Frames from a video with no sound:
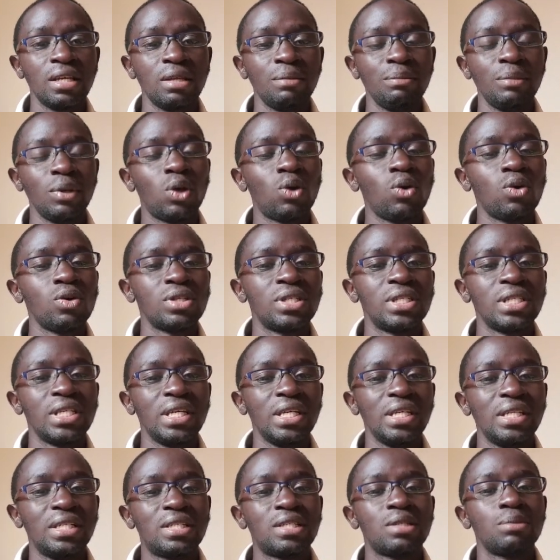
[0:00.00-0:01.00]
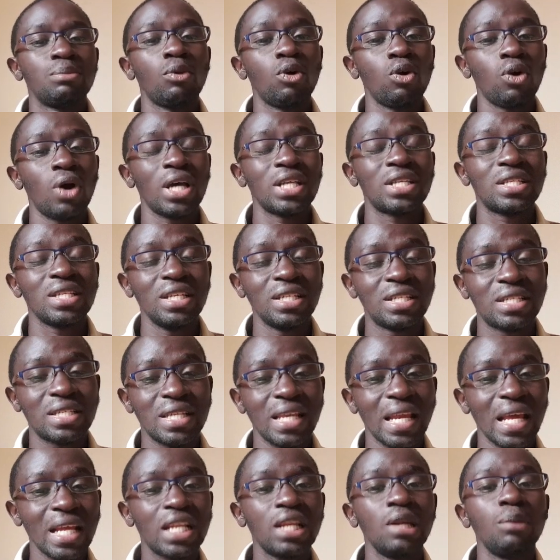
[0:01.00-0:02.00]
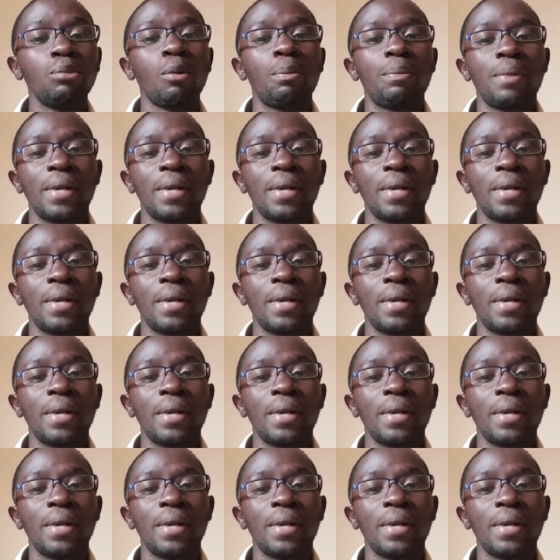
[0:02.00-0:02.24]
because it's slightly more